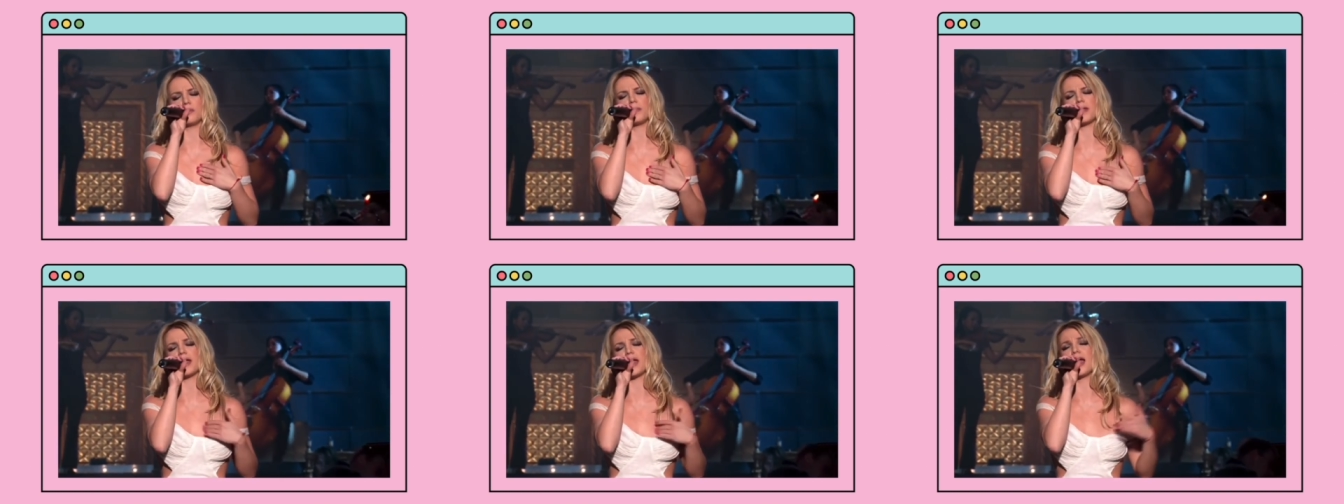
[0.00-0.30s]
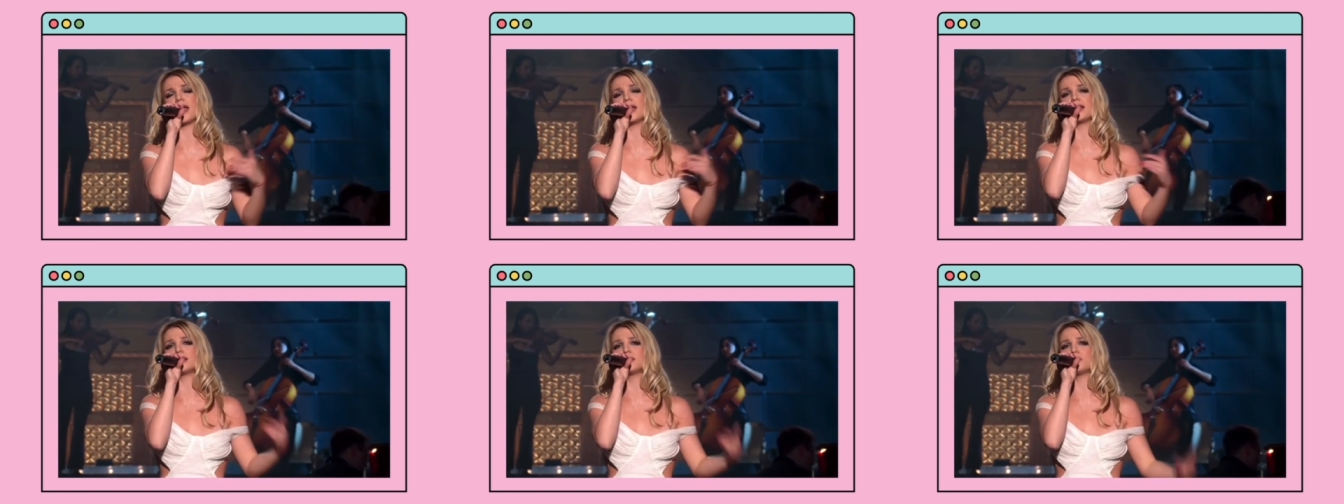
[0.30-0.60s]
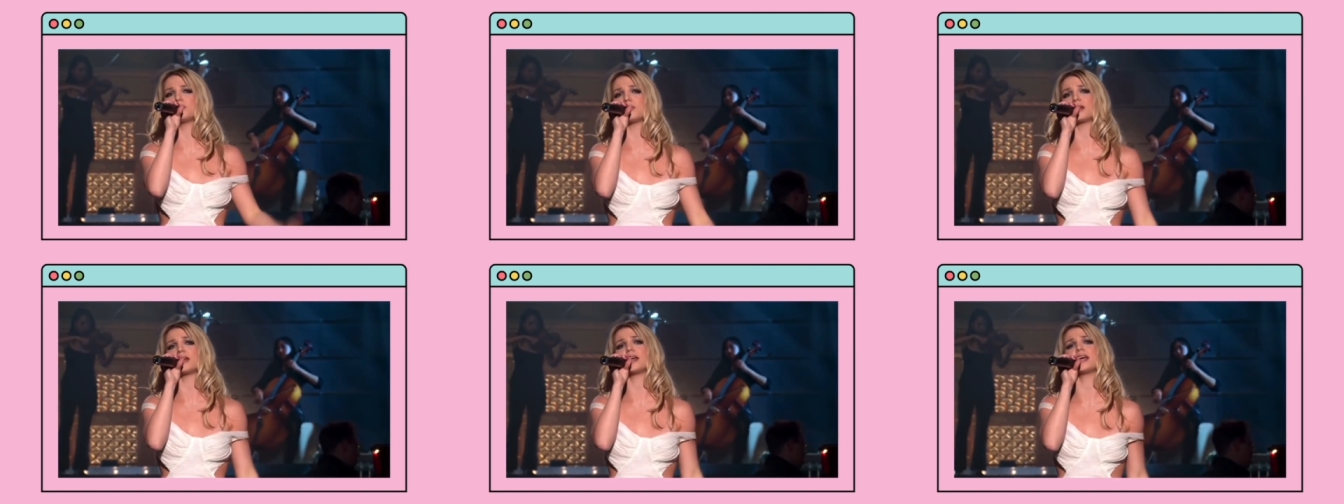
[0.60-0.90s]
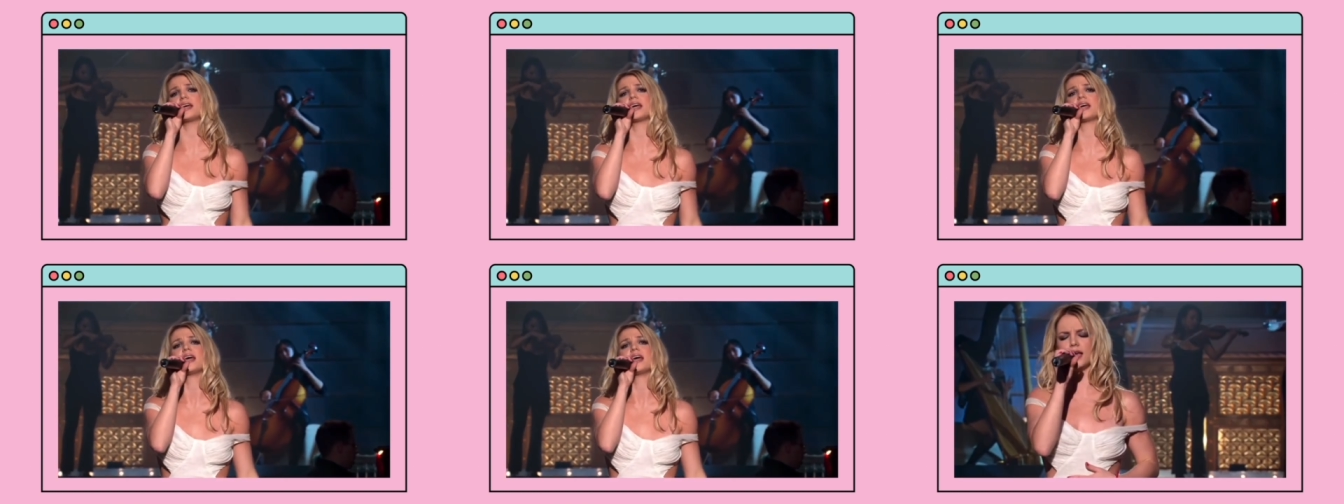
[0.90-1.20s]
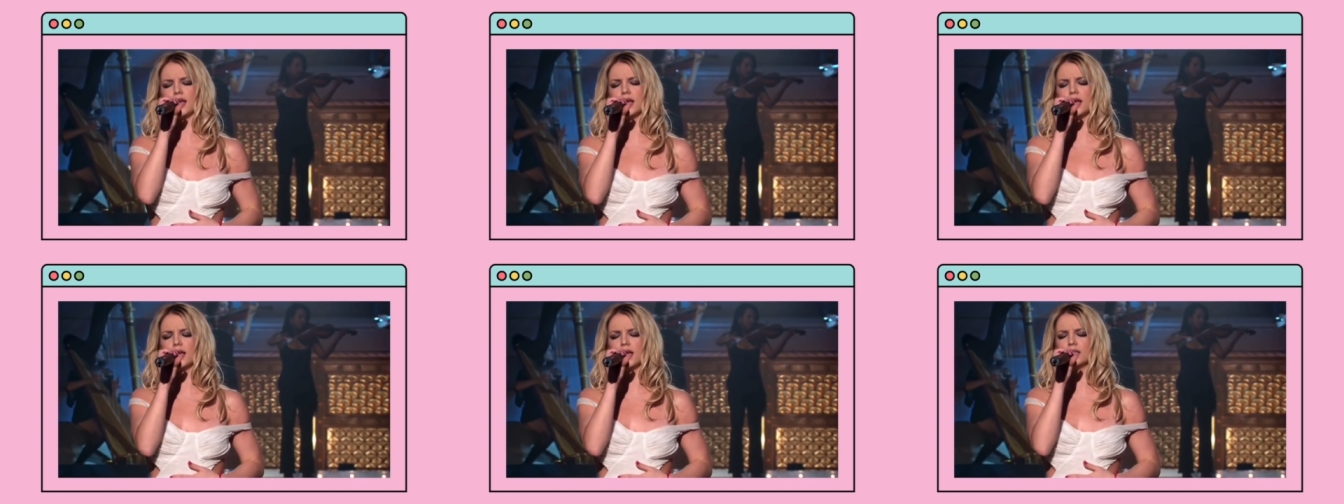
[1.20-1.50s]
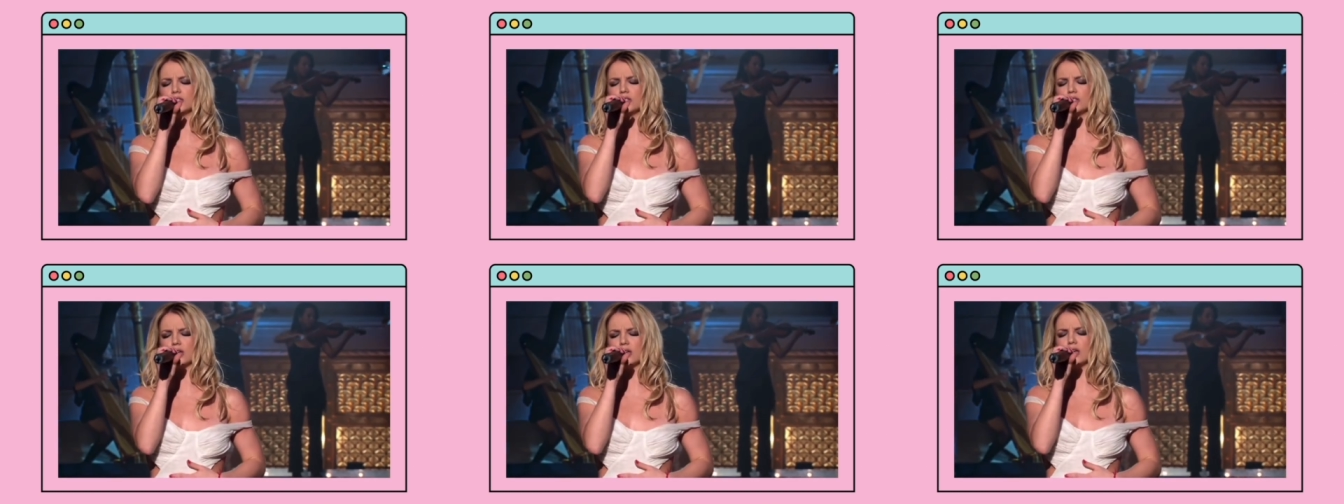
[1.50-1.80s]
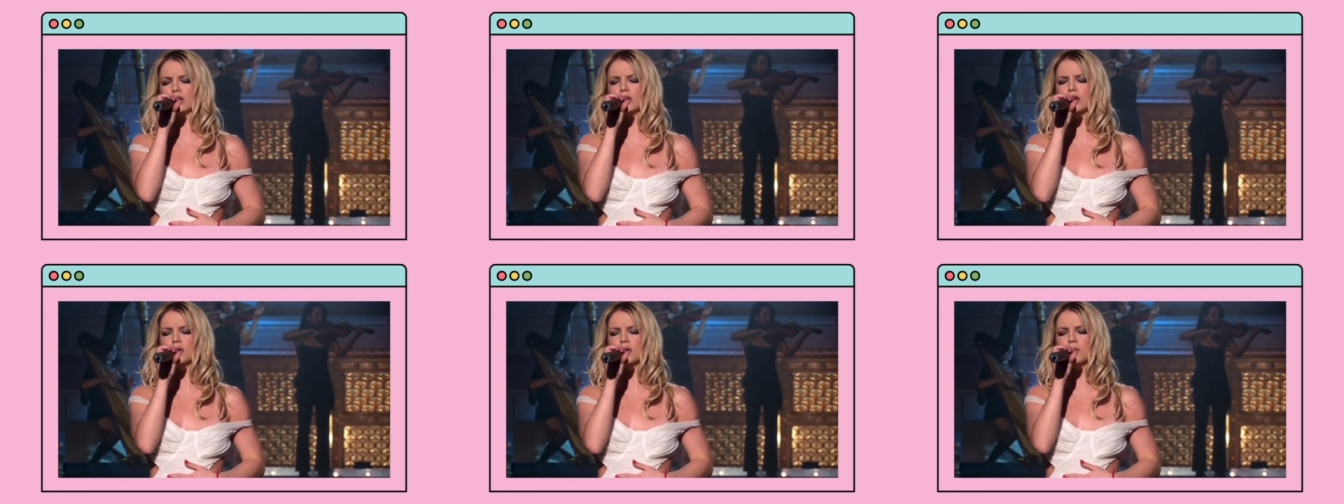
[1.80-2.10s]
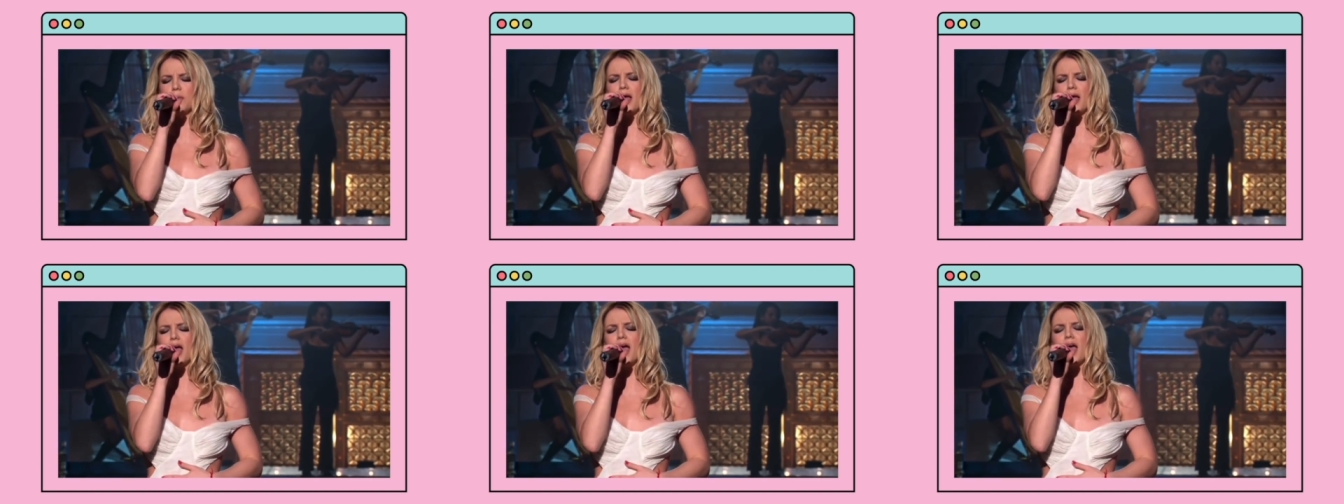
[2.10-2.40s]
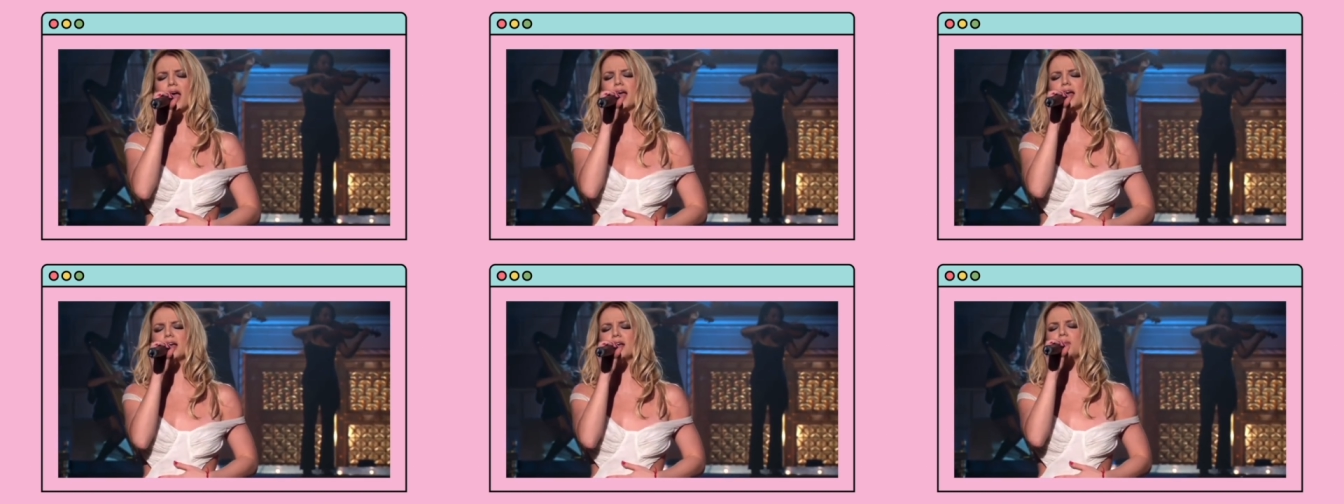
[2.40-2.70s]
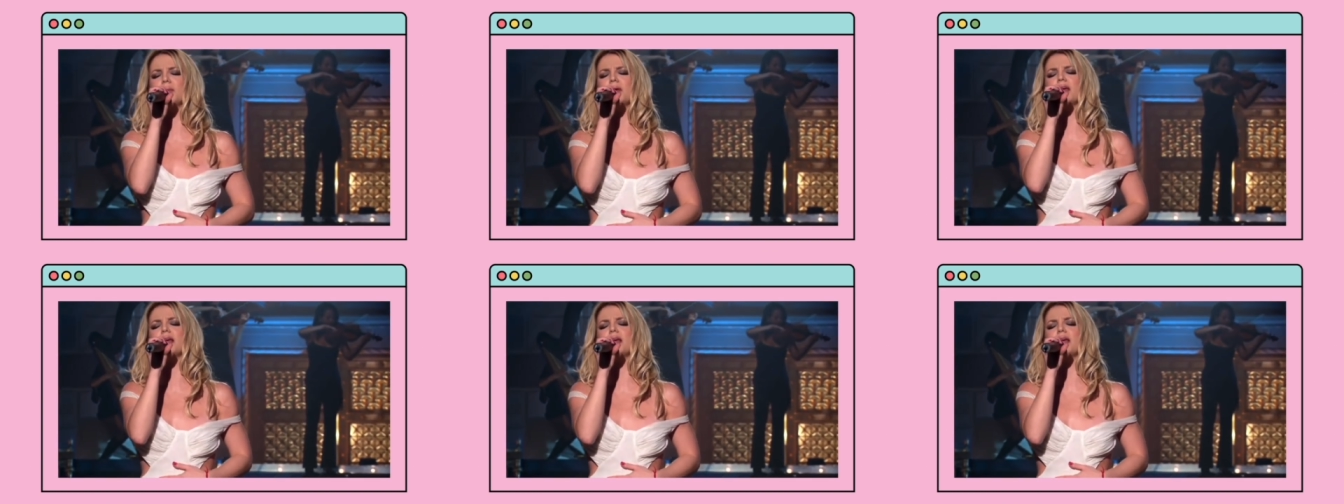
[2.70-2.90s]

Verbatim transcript: six VMAs, seven Billboard Music